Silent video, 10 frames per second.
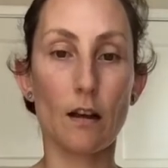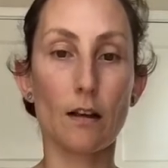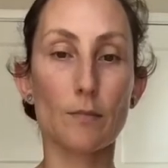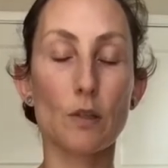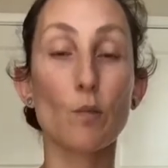
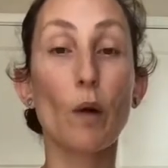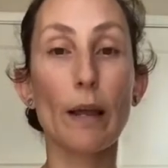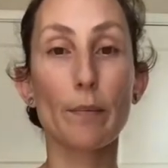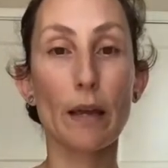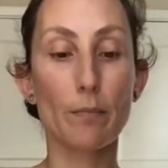some
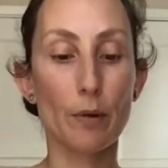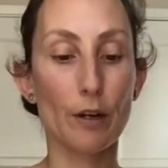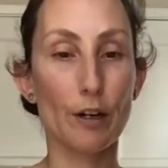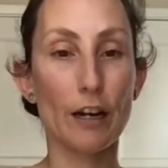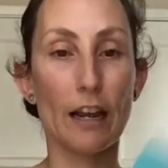white
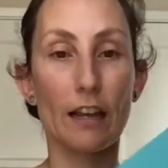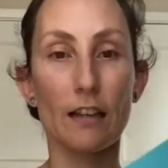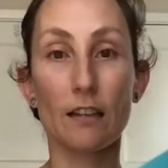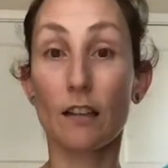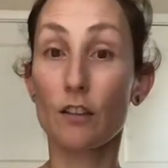paper
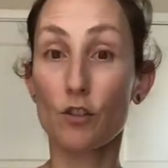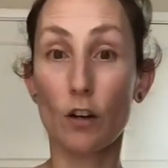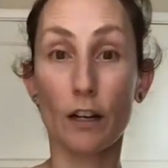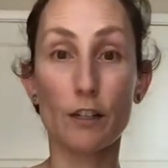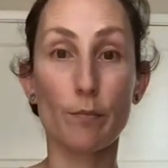and
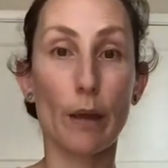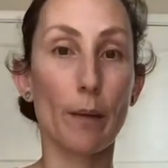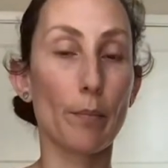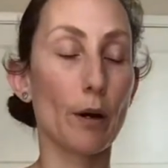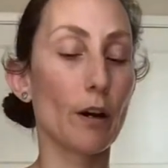construction
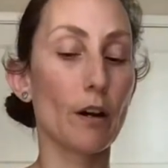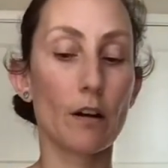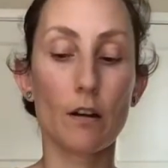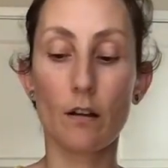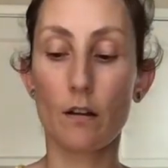paper,
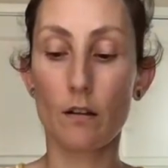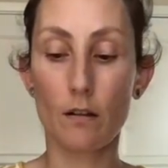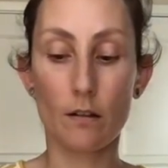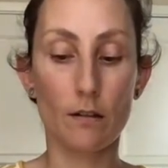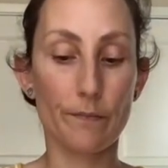
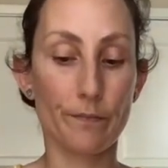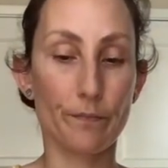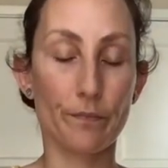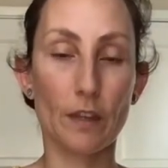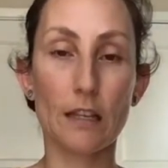
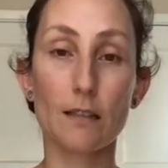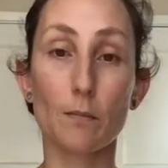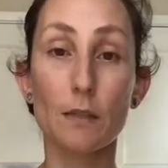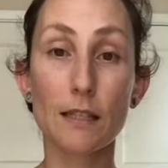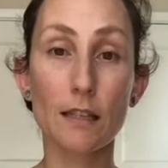
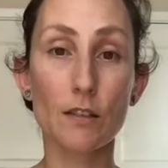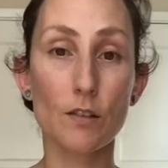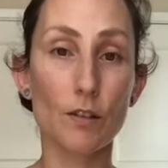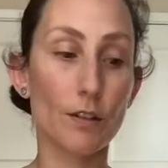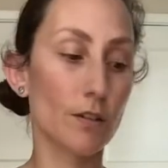some
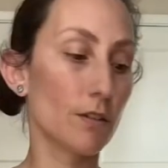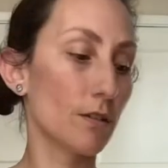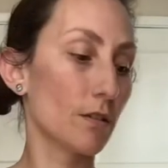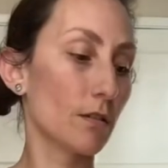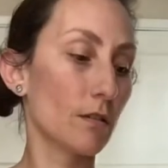
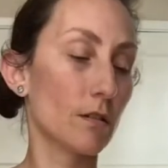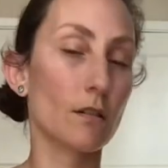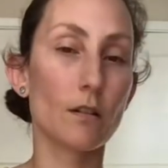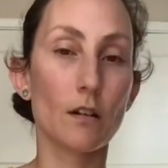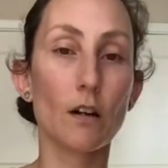scissors,
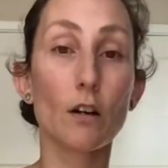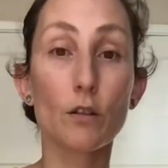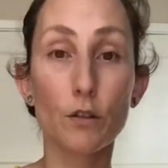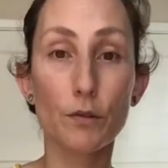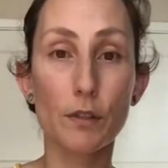a
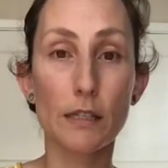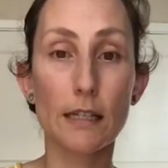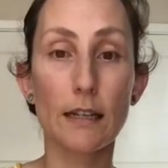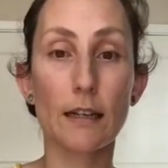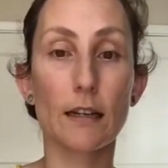glue
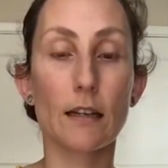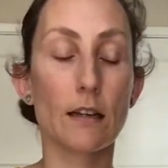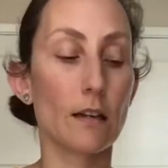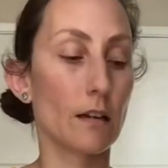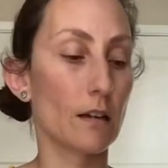stick,
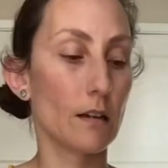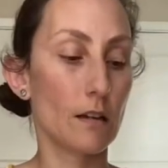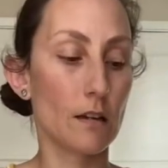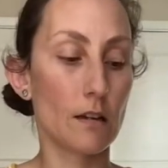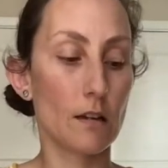
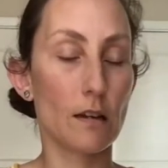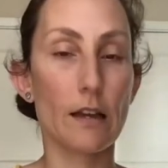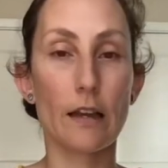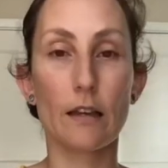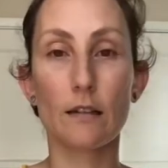
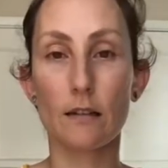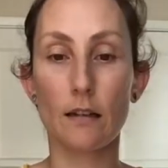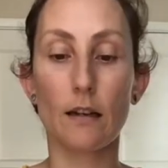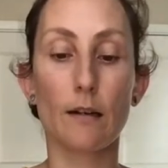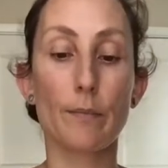and a